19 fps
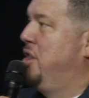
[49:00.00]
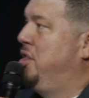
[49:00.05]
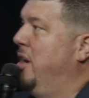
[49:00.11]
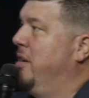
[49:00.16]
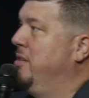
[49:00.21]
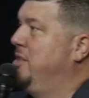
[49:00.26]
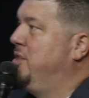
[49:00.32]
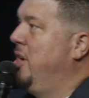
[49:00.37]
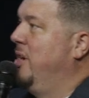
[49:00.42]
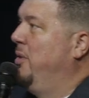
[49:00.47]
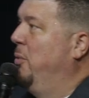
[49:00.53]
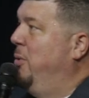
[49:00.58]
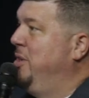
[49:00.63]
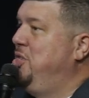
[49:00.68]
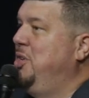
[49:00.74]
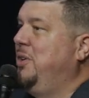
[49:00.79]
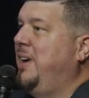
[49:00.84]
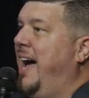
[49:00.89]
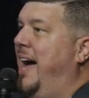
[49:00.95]
third servant,
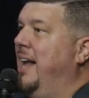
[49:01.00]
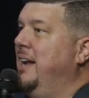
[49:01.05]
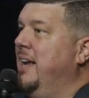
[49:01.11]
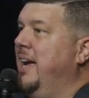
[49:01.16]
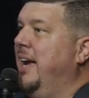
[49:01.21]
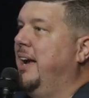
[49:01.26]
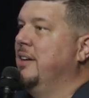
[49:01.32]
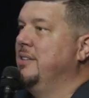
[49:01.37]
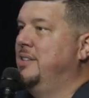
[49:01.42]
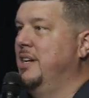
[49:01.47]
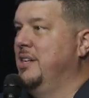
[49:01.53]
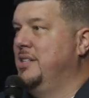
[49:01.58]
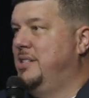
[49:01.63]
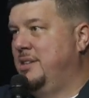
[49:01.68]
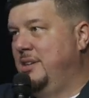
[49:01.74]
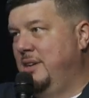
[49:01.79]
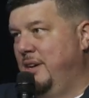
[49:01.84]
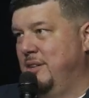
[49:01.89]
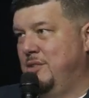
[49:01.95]
what you got? He goes,
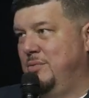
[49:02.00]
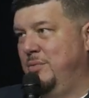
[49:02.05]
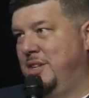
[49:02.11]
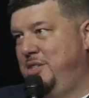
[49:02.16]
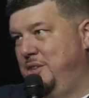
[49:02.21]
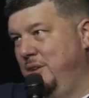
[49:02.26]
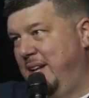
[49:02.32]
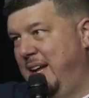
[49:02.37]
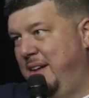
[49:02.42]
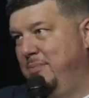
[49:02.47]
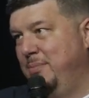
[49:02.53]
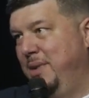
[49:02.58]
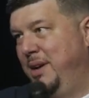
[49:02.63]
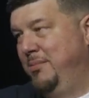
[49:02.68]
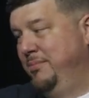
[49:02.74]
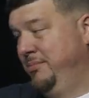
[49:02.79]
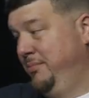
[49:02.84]
here's what you left me.